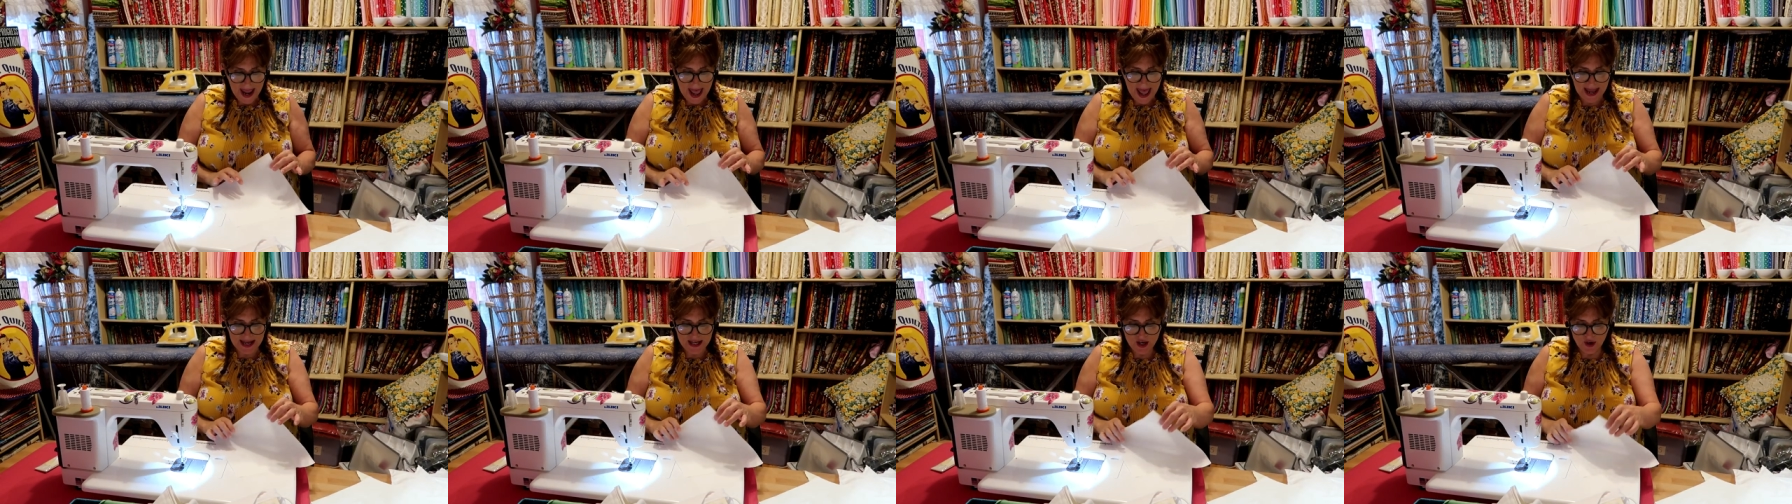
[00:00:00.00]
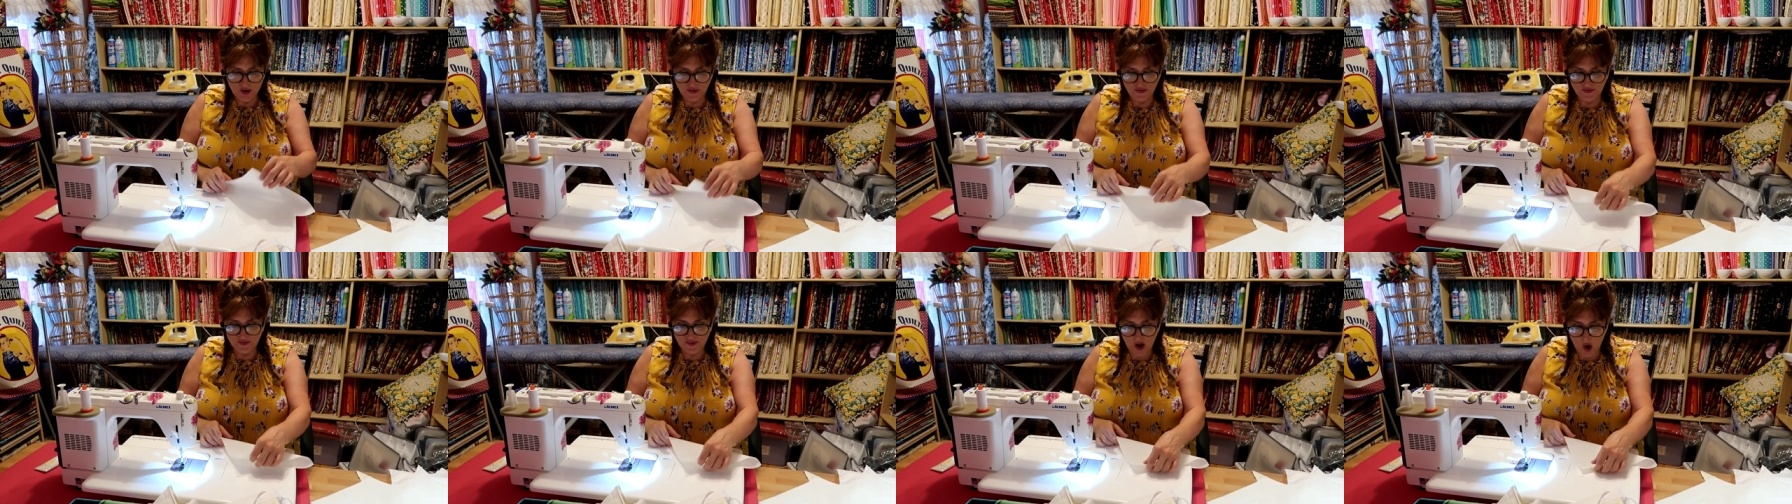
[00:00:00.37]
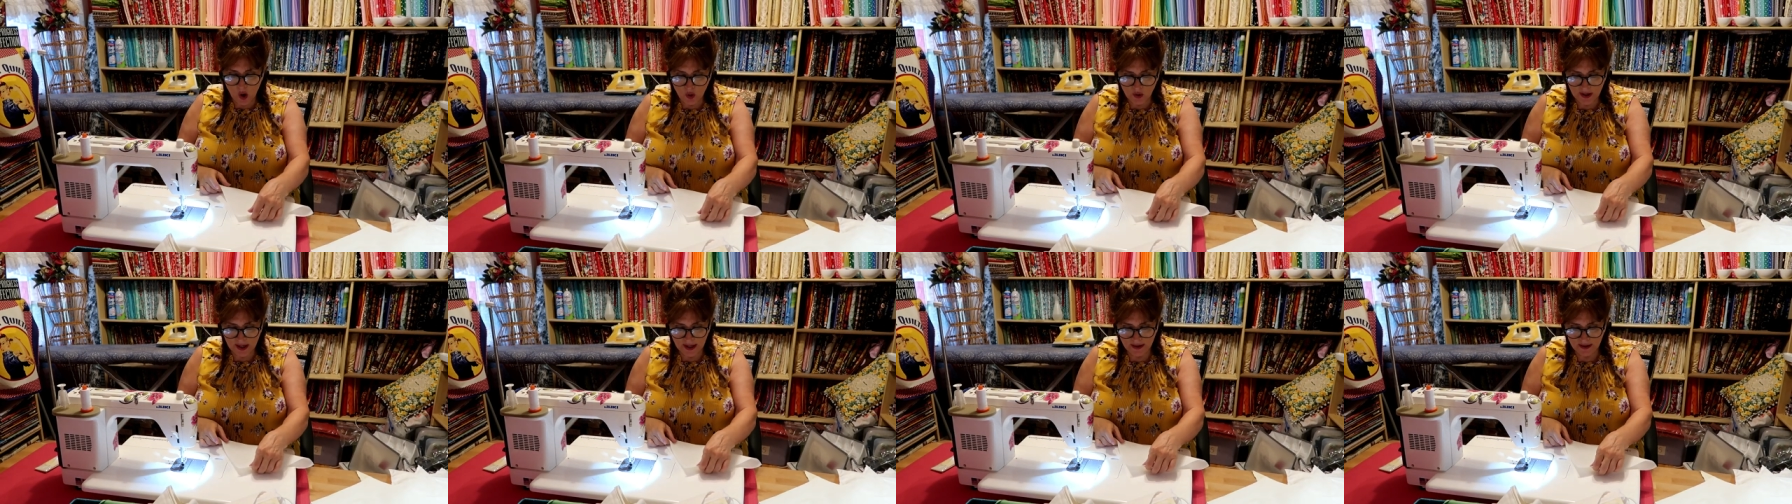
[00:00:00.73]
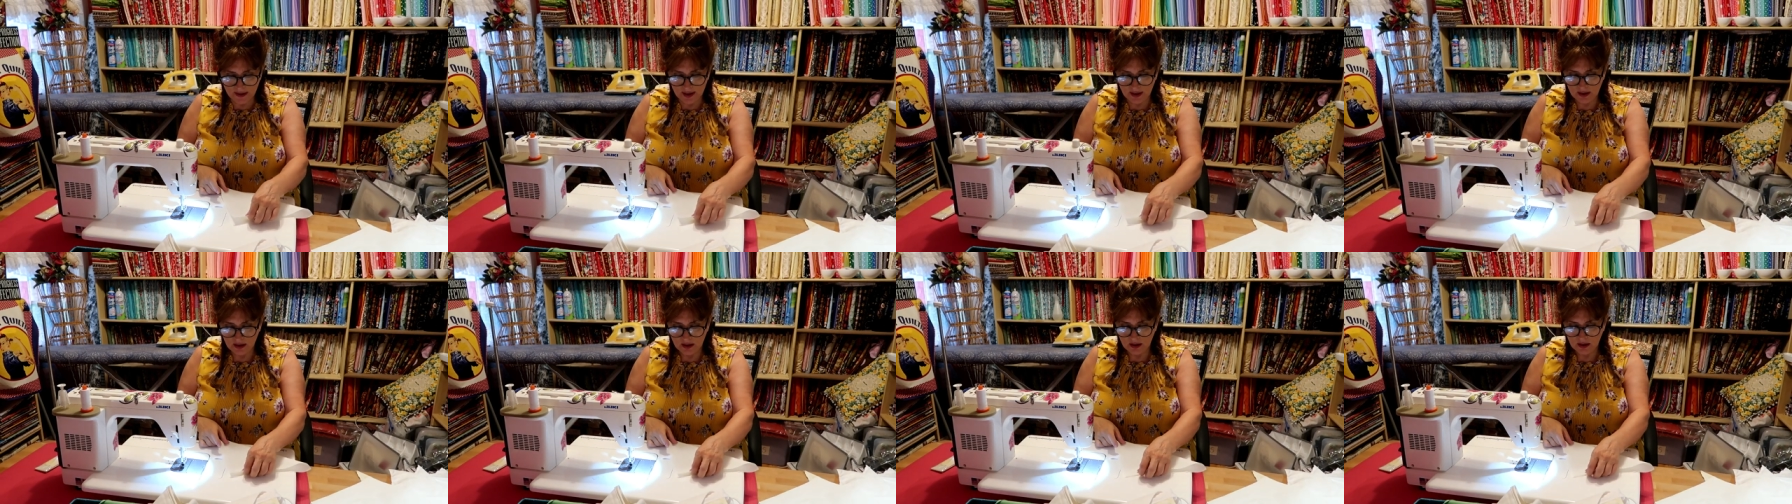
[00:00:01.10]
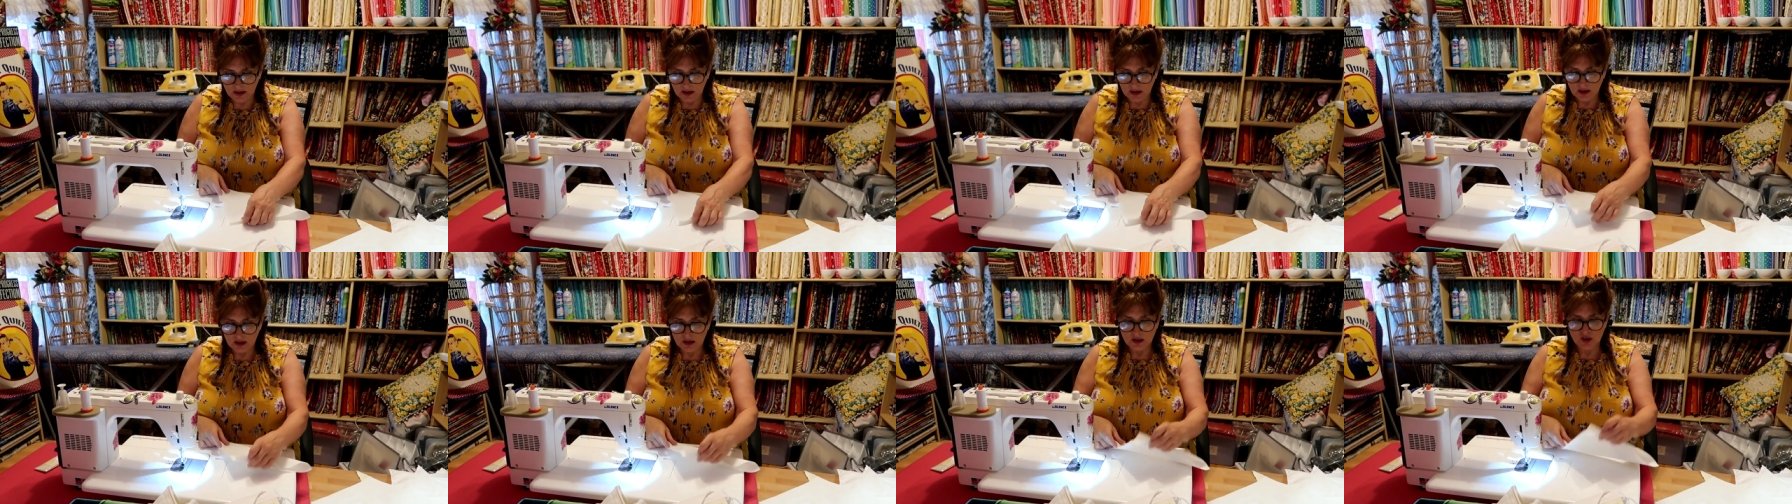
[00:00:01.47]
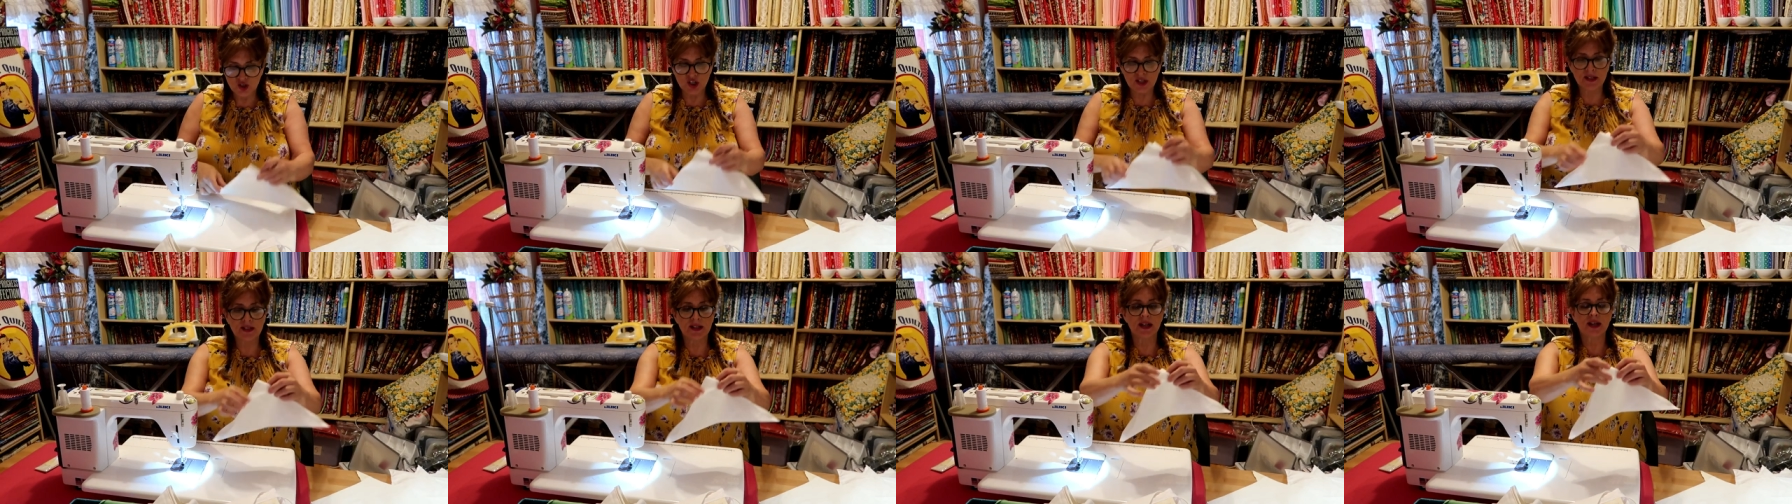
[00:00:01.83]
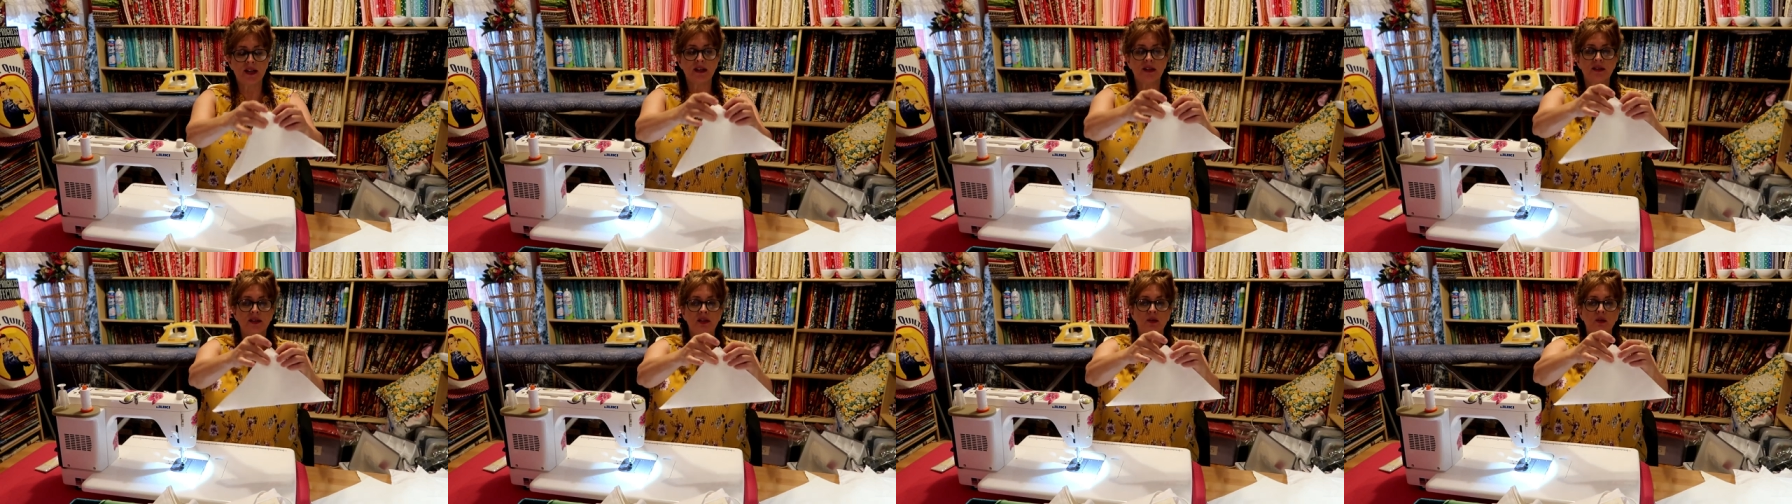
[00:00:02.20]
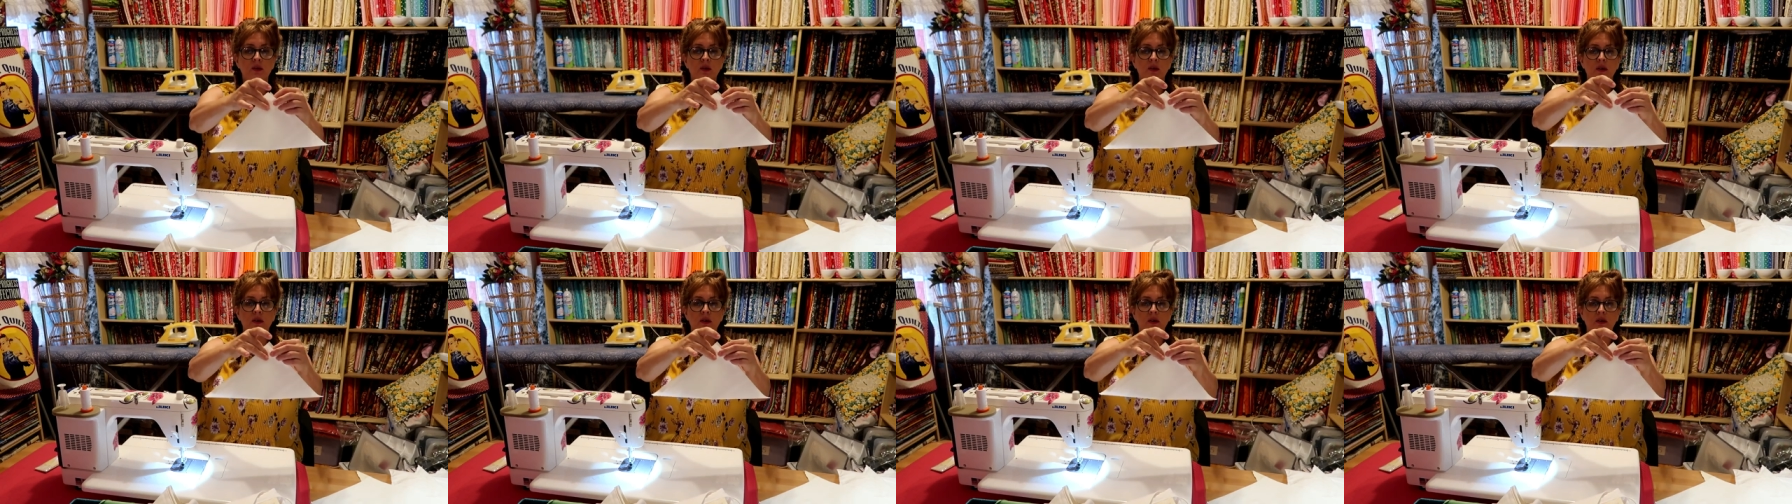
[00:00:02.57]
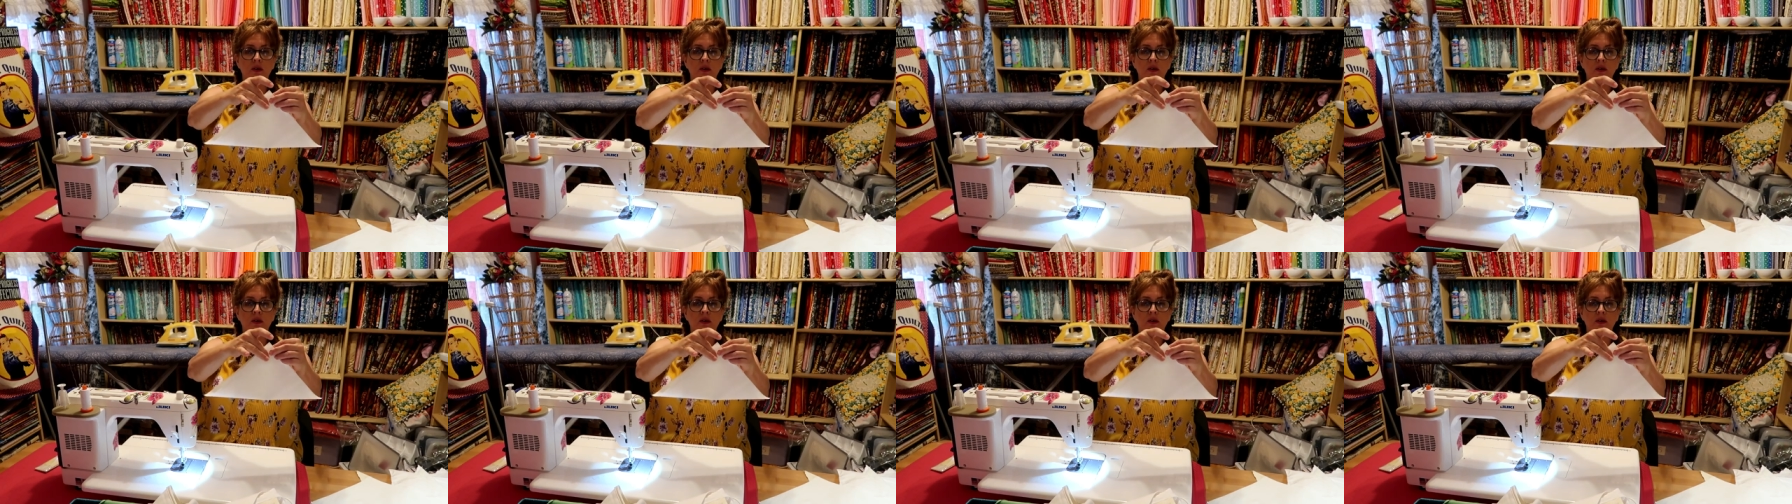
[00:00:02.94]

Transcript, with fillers: and you fold it just into